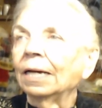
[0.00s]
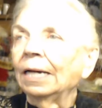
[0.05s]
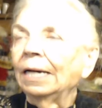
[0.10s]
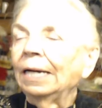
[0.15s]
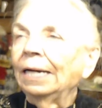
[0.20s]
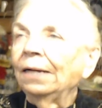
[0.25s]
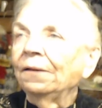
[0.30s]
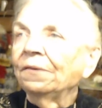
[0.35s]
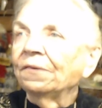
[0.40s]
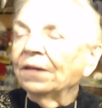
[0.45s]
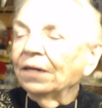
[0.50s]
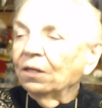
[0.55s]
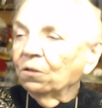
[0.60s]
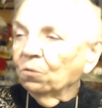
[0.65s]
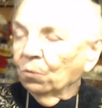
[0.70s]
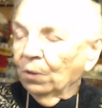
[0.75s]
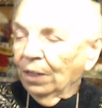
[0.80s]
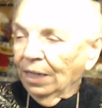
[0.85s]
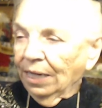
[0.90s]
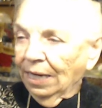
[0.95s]
And then
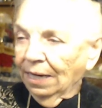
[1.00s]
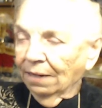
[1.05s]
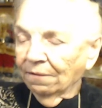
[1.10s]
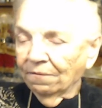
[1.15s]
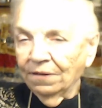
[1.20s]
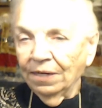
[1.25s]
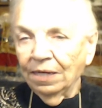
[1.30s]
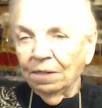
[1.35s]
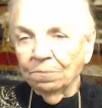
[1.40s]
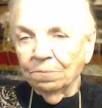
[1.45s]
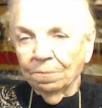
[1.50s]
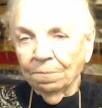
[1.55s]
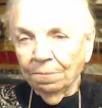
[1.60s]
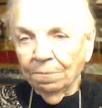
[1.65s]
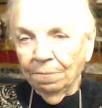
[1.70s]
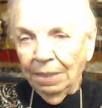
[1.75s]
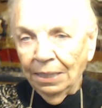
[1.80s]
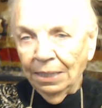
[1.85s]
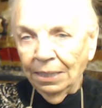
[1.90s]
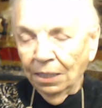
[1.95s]
we have him
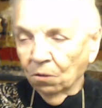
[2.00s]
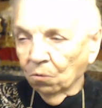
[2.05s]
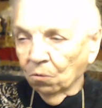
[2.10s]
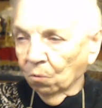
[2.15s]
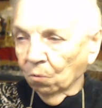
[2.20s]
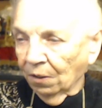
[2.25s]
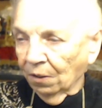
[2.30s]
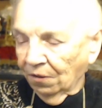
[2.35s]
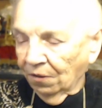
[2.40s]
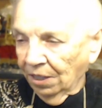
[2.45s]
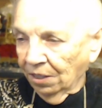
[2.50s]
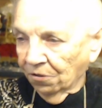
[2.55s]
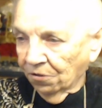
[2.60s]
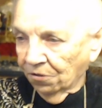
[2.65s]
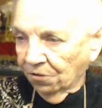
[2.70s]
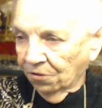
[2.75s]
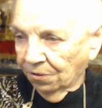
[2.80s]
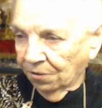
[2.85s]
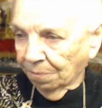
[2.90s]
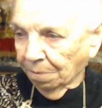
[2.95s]
meeting with
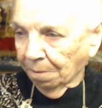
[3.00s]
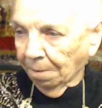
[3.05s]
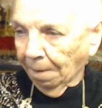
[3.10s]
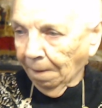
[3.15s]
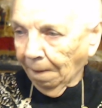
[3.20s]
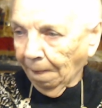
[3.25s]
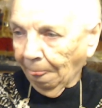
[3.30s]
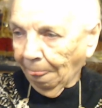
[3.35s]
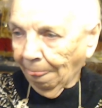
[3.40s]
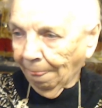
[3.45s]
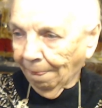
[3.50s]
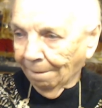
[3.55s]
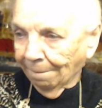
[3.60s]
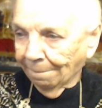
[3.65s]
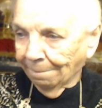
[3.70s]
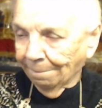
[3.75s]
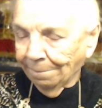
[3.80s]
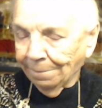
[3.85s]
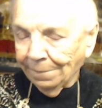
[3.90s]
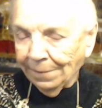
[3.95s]
his
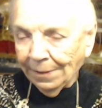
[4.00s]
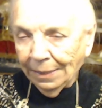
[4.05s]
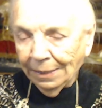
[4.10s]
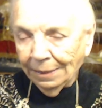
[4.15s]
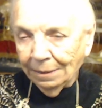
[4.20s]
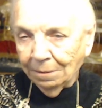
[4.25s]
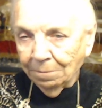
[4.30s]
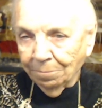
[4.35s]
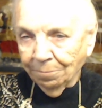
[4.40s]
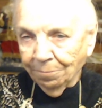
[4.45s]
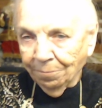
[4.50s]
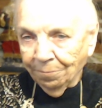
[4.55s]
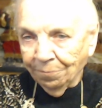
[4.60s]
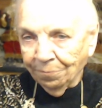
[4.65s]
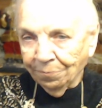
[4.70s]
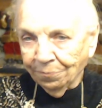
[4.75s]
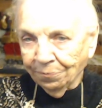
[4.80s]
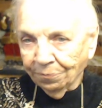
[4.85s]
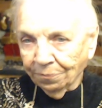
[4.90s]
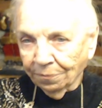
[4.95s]
um,
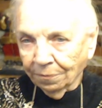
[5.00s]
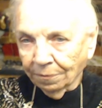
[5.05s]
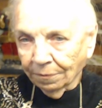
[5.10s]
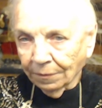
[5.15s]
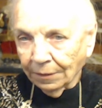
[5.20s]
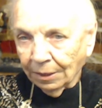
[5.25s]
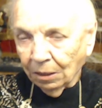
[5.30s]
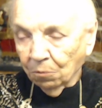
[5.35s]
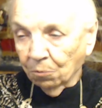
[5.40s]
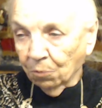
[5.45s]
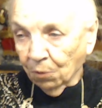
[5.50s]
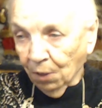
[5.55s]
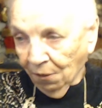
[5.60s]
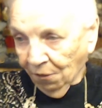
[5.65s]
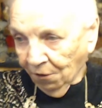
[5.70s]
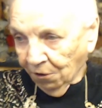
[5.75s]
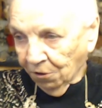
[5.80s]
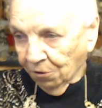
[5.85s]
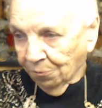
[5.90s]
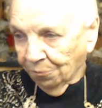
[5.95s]

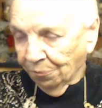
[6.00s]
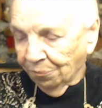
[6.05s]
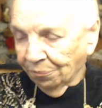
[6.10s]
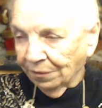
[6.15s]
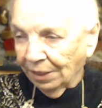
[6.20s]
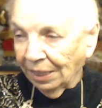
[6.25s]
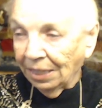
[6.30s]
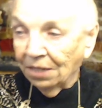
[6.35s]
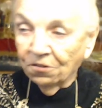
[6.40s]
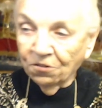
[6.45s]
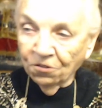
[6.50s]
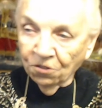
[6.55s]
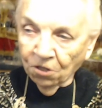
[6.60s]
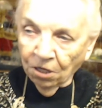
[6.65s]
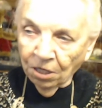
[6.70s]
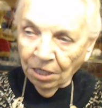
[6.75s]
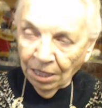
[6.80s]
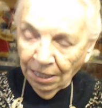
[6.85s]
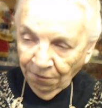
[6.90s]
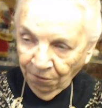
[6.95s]
brother Esau
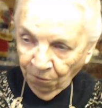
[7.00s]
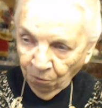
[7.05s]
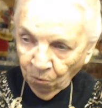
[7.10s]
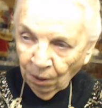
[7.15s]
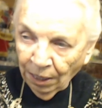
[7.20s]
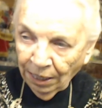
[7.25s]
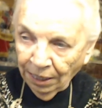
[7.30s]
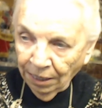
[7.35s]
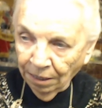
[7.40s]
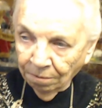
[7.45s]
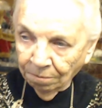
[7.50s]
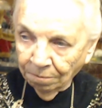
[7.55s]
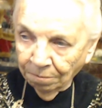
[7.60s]
on the way.